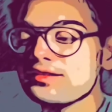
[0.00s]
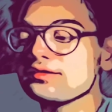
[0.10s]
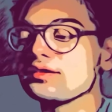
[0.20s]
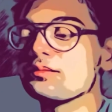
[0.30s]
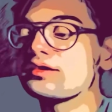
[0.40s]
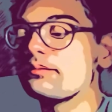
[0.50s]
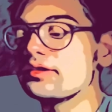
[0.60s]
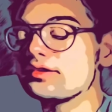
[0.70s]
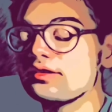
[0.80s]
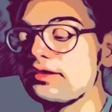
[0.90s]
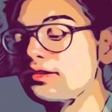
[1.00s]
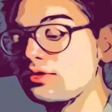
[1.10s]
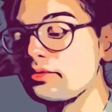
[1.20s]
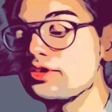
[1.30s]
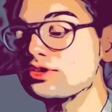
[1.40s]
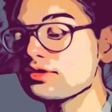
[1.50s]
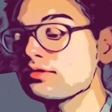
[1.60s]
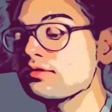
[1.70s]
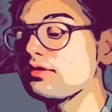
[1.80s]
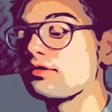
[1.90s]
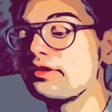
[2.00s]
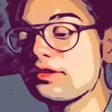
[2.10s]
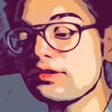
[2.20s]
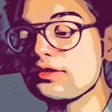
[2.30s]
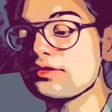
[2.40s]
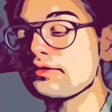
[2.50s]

the mathematical intuition, rigor